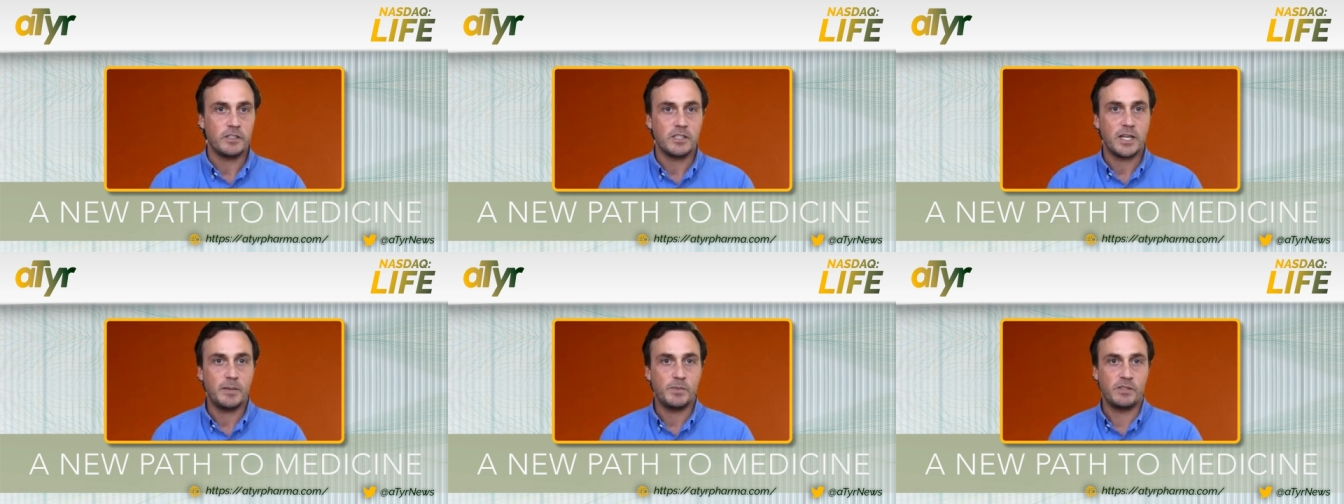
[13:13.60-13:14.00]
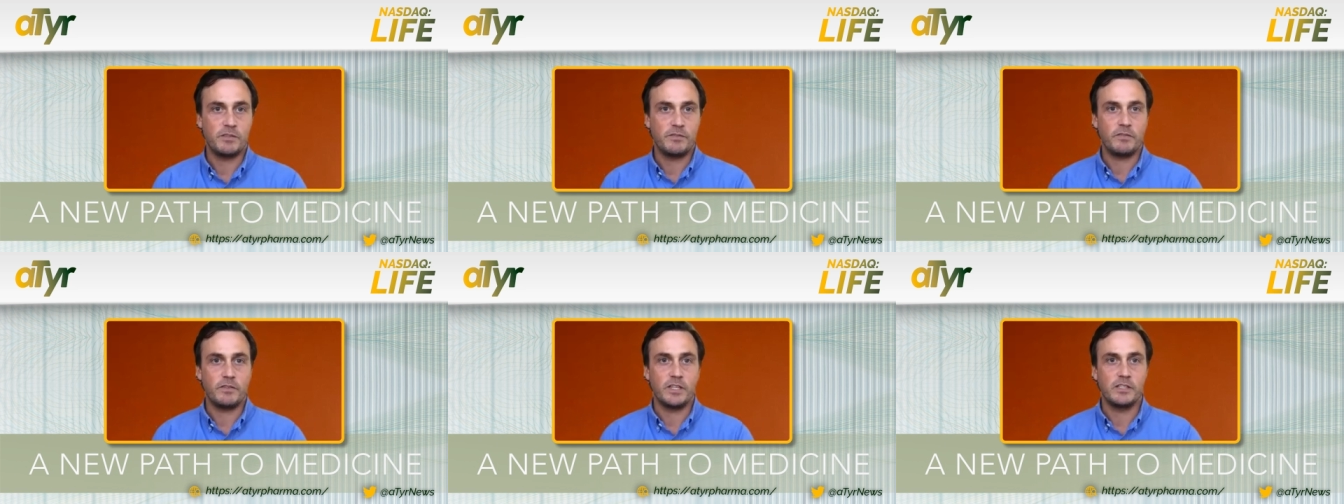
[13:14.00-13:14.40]
types
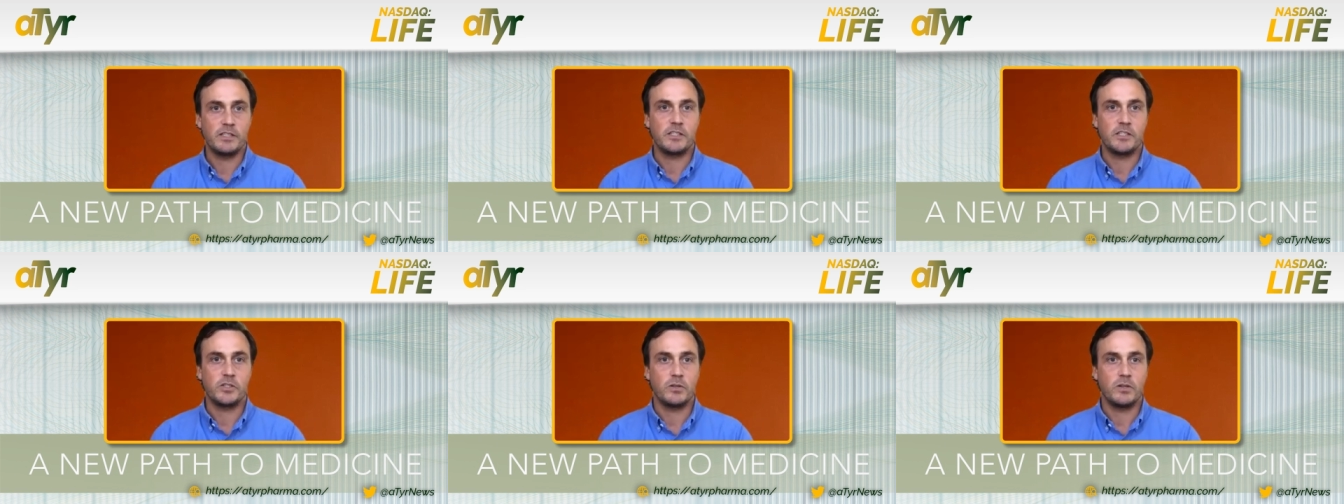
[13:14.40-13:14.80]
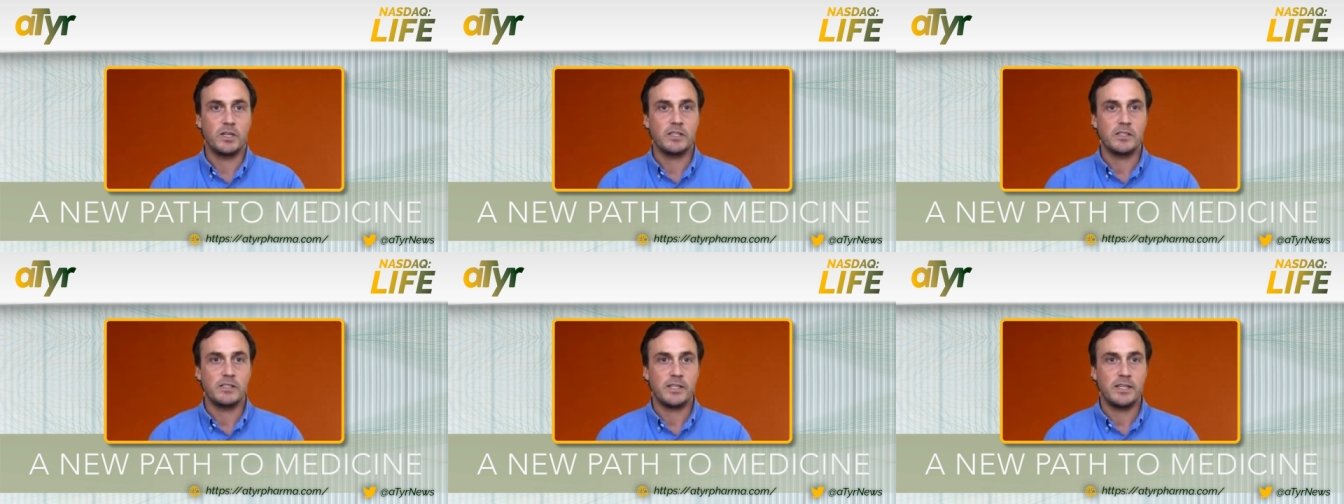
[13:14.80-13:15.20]
of interstitial lung
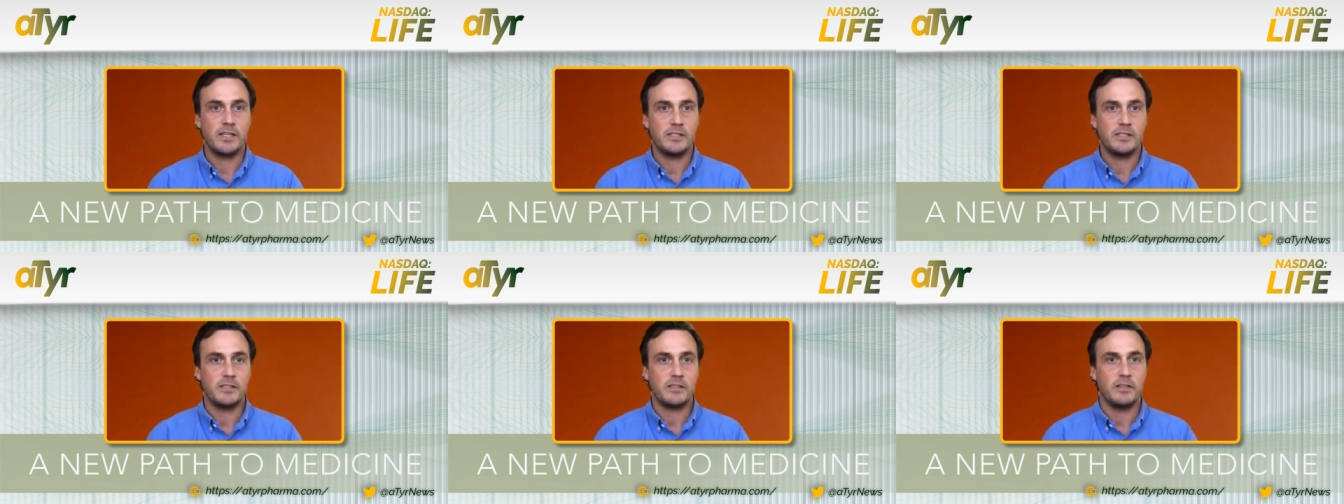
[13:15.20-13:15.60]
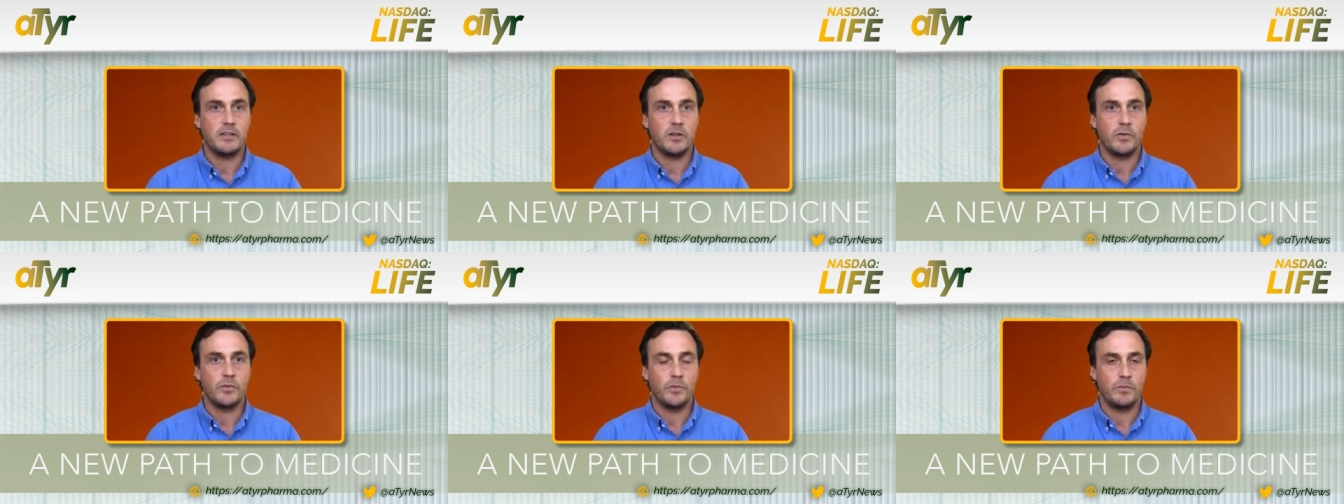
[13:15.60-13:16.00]
disease. You
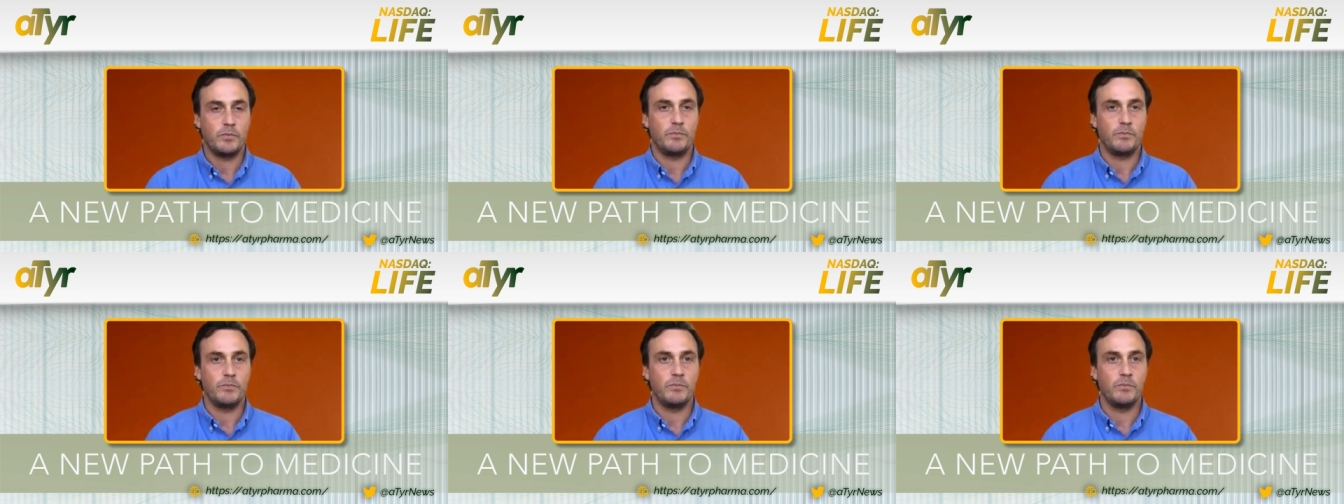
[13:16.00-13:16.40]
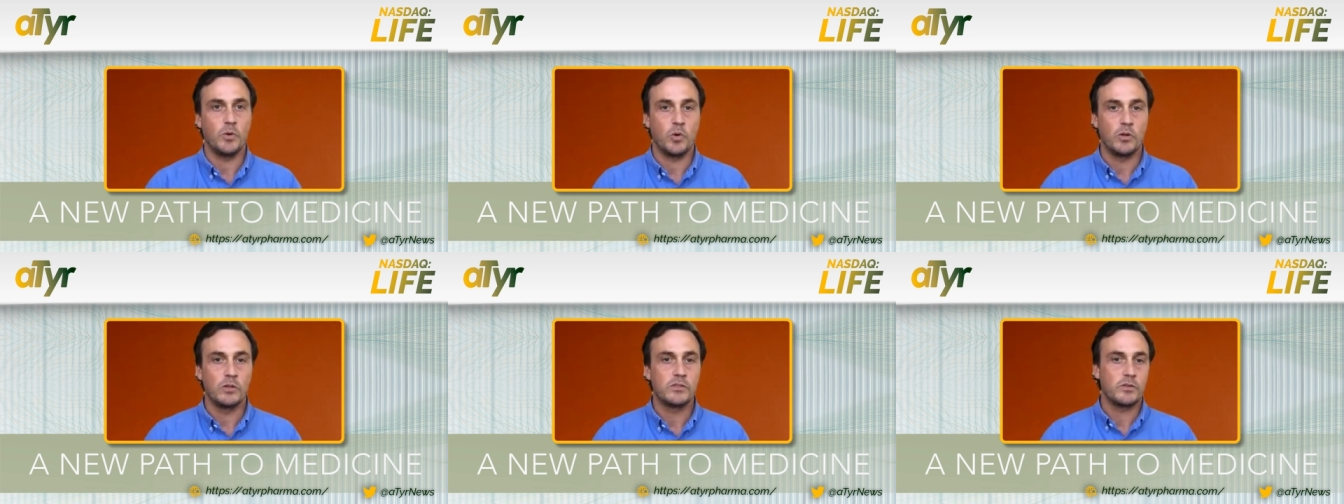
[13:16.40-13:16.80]
know,
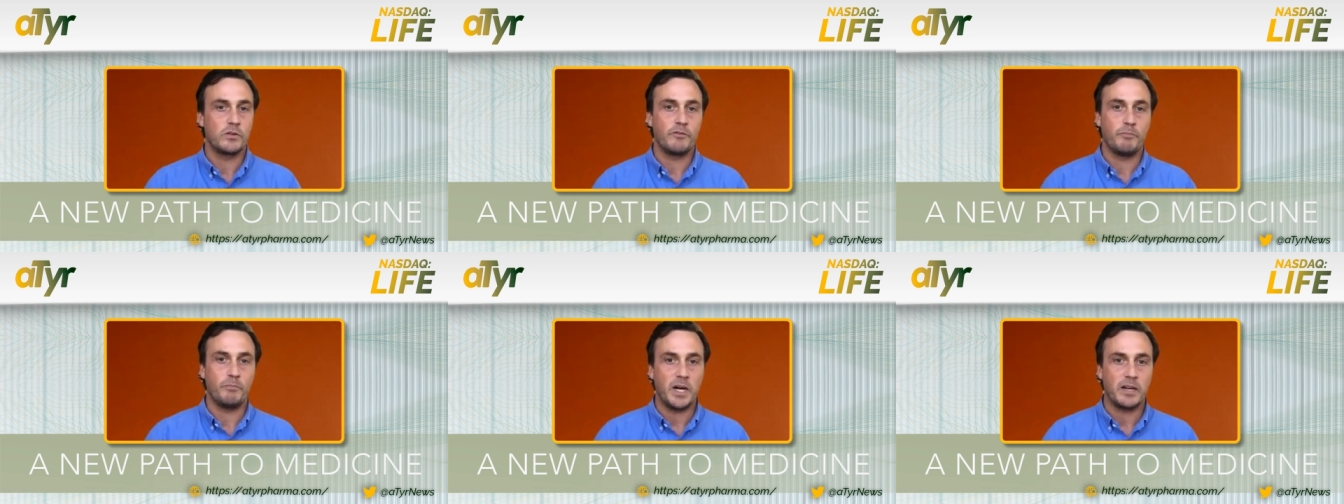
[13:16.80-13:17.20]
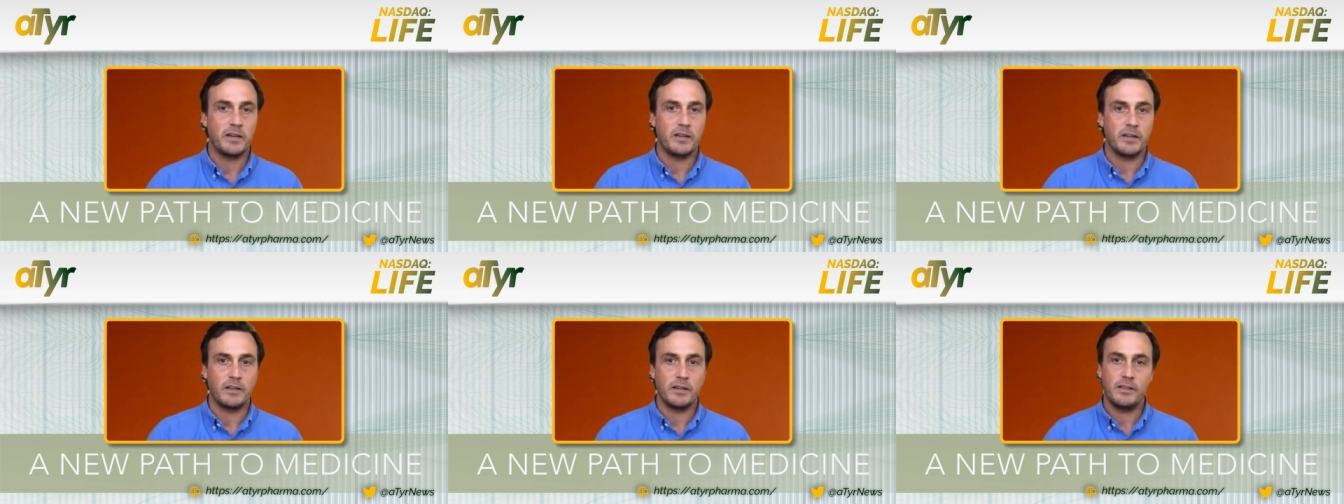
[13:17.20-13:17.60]
all sort of
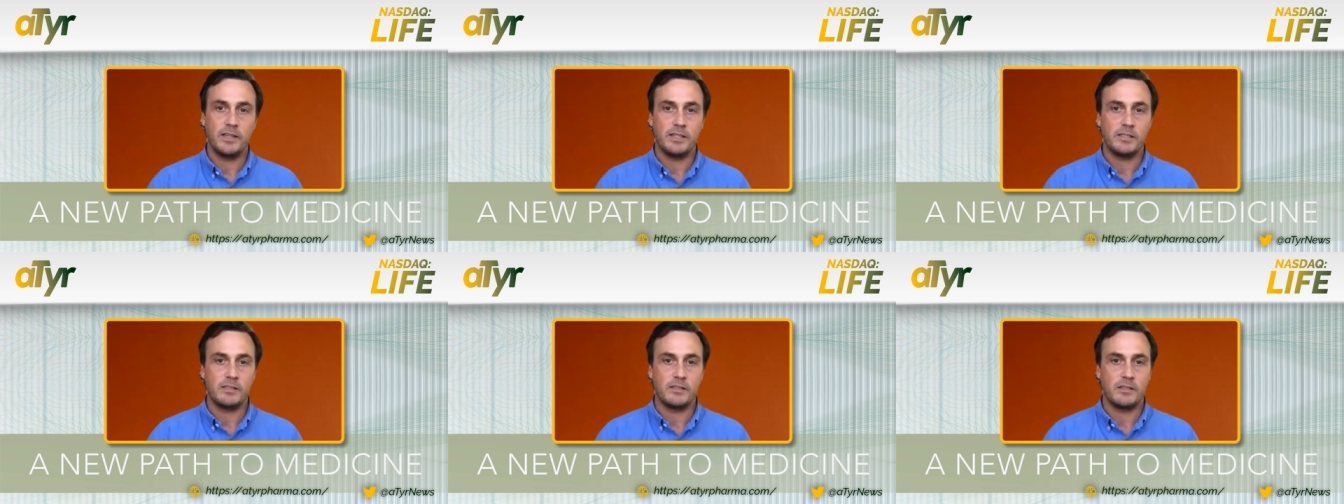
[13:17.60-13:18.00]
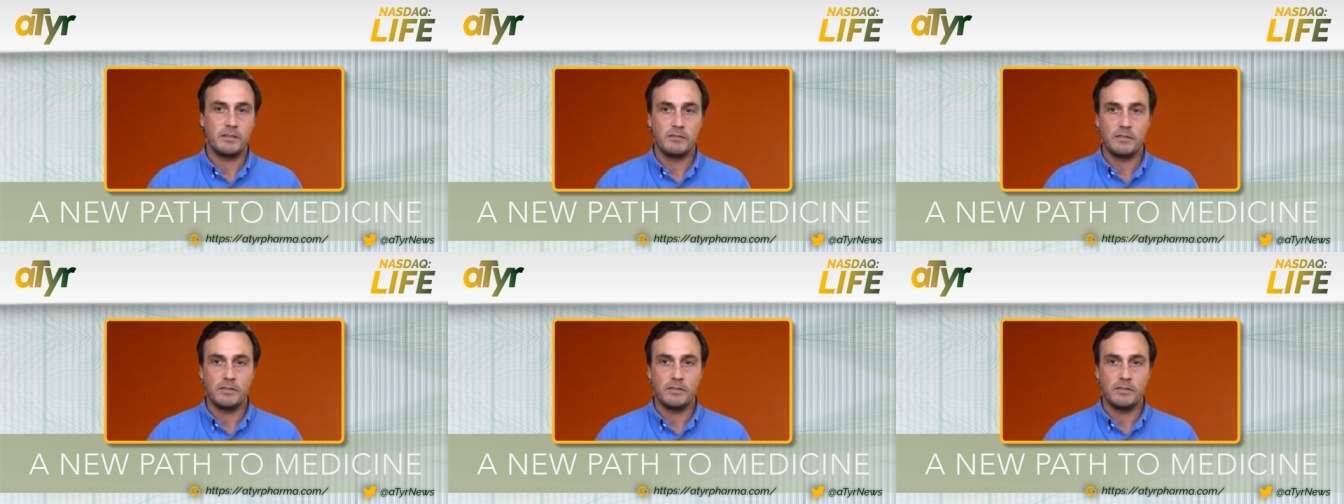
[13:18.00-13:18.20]
bucketed these right.